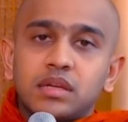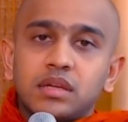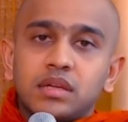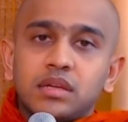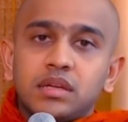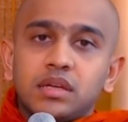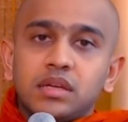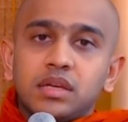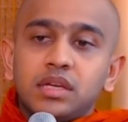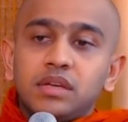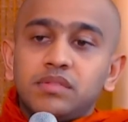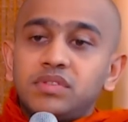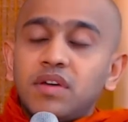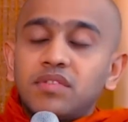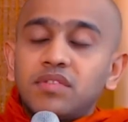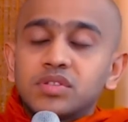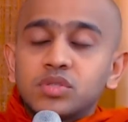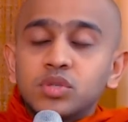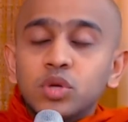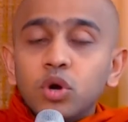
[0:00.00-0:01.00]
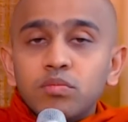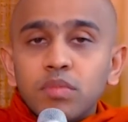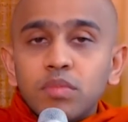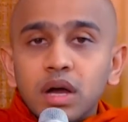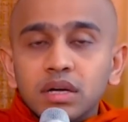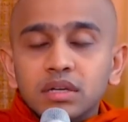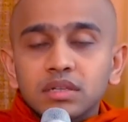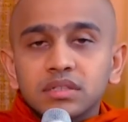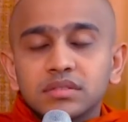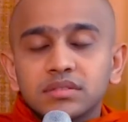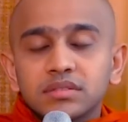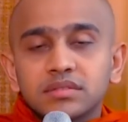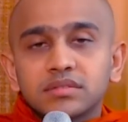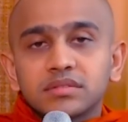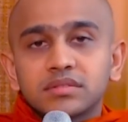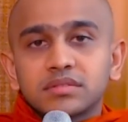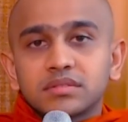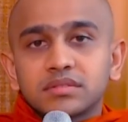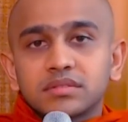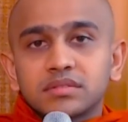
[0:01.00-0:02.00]
If there was no monk,
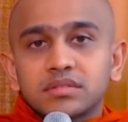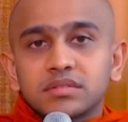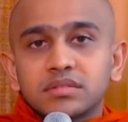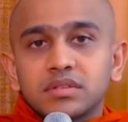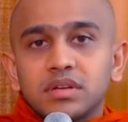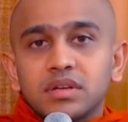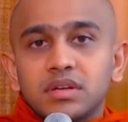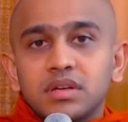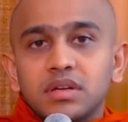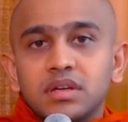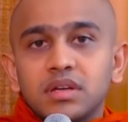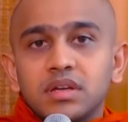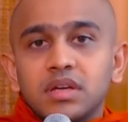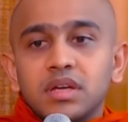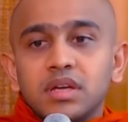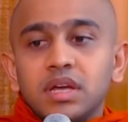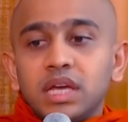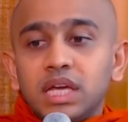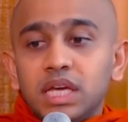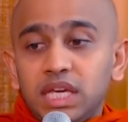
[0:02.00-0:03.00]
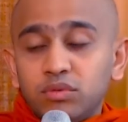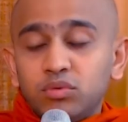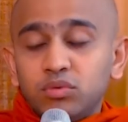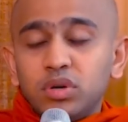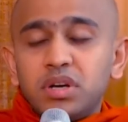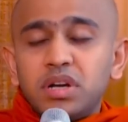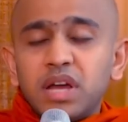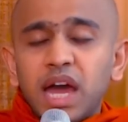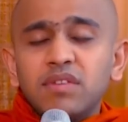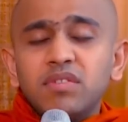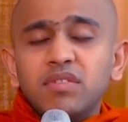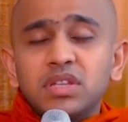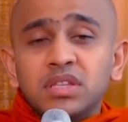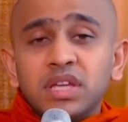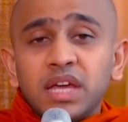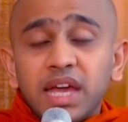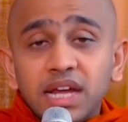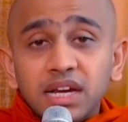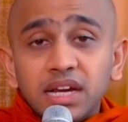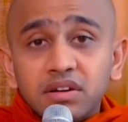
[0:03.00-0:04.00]
He would die with
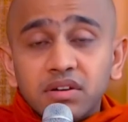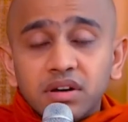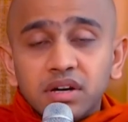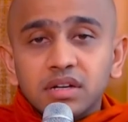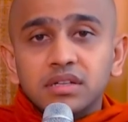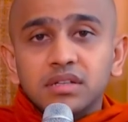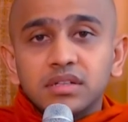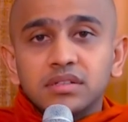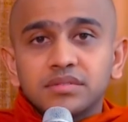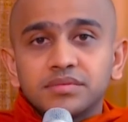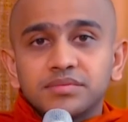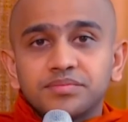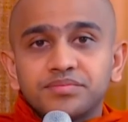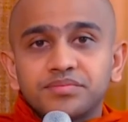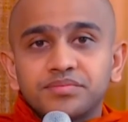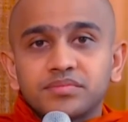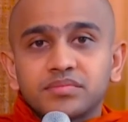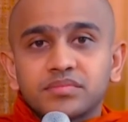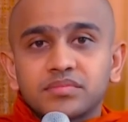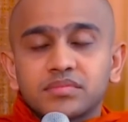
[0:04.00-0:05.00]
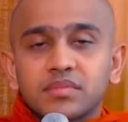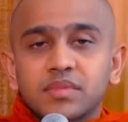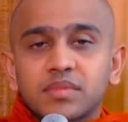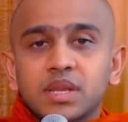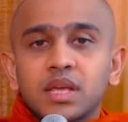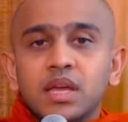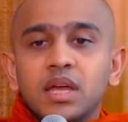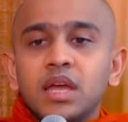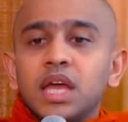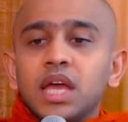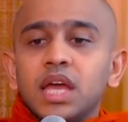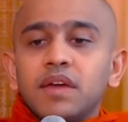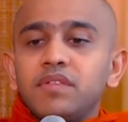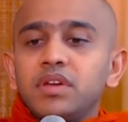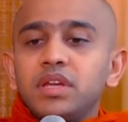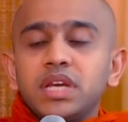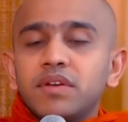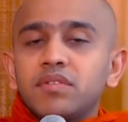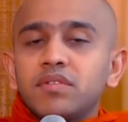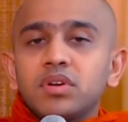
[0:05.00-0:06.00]
hatred. We
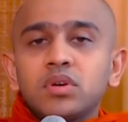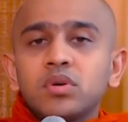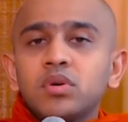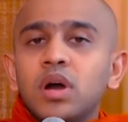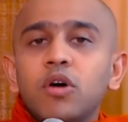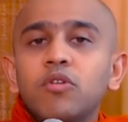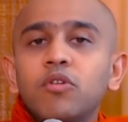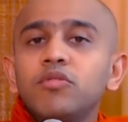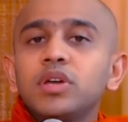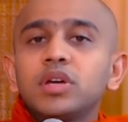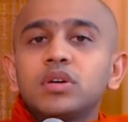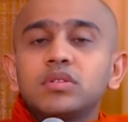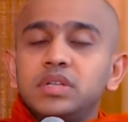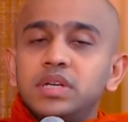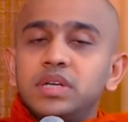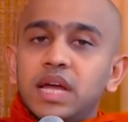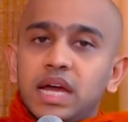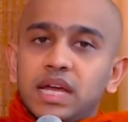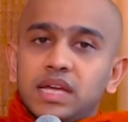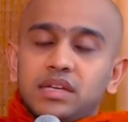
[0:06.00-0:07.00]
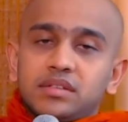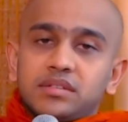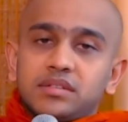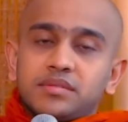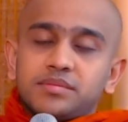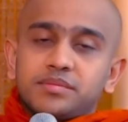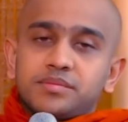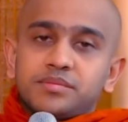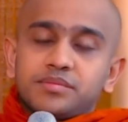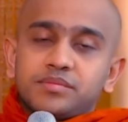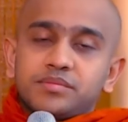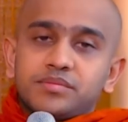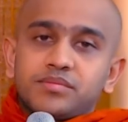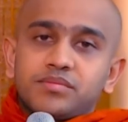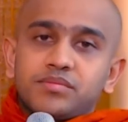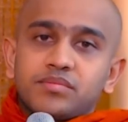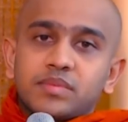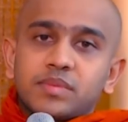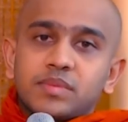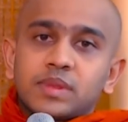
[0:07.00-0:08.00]
never know how we could die.
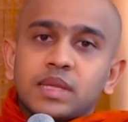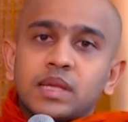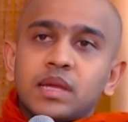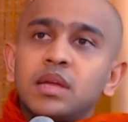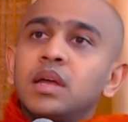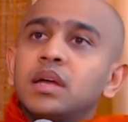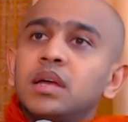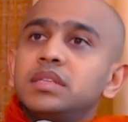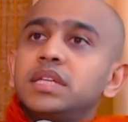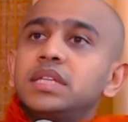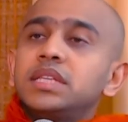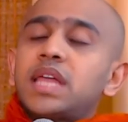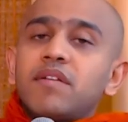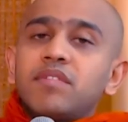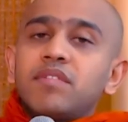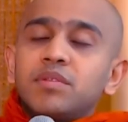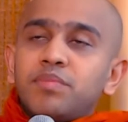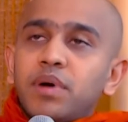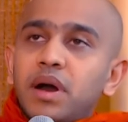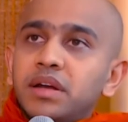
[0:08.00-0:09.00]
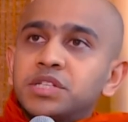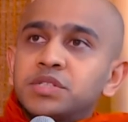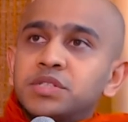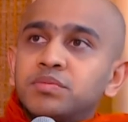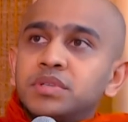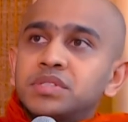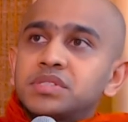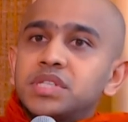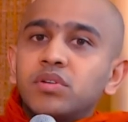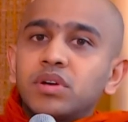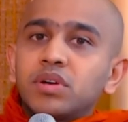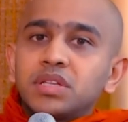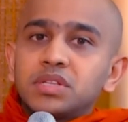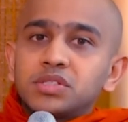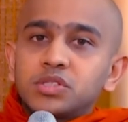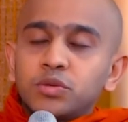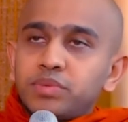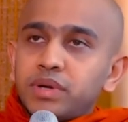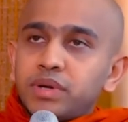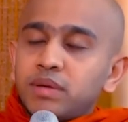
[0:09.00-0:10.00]
Then there were punishments during the
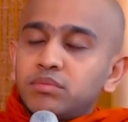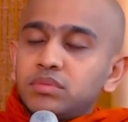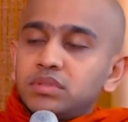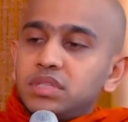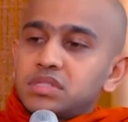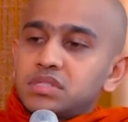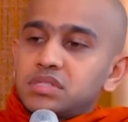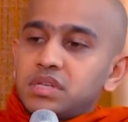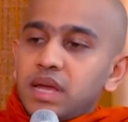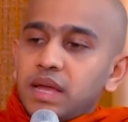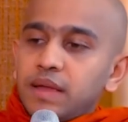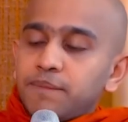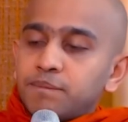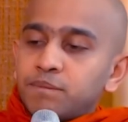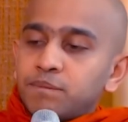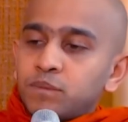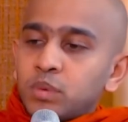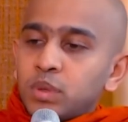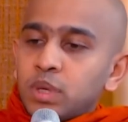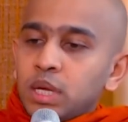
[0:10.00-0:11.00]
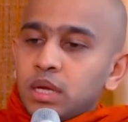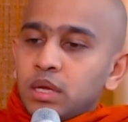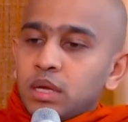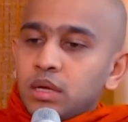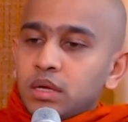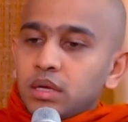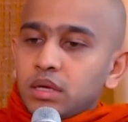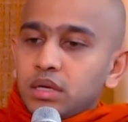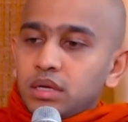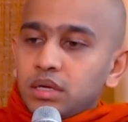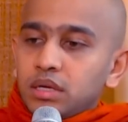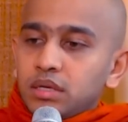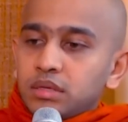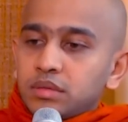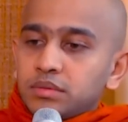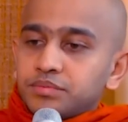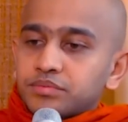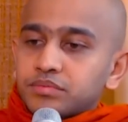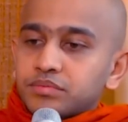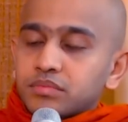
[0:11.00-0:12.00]
Supreme Buddha's time. Uh,
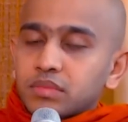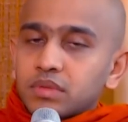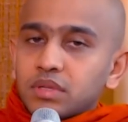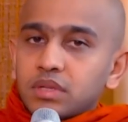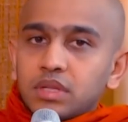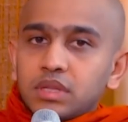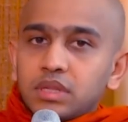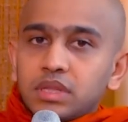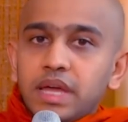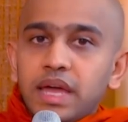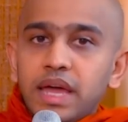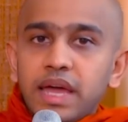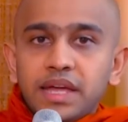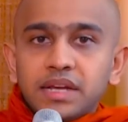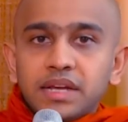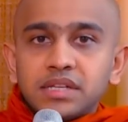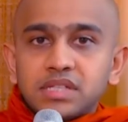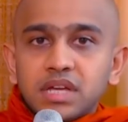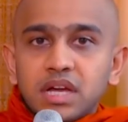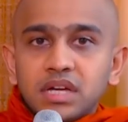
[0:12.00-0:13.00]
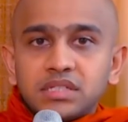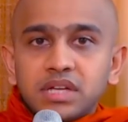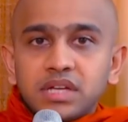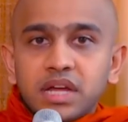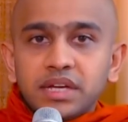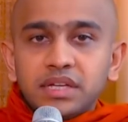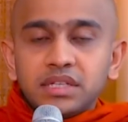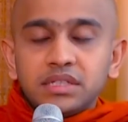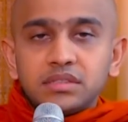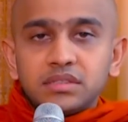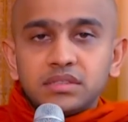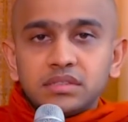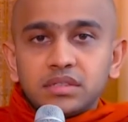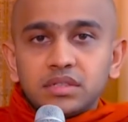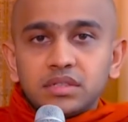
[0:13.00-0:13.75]
the hands are tied to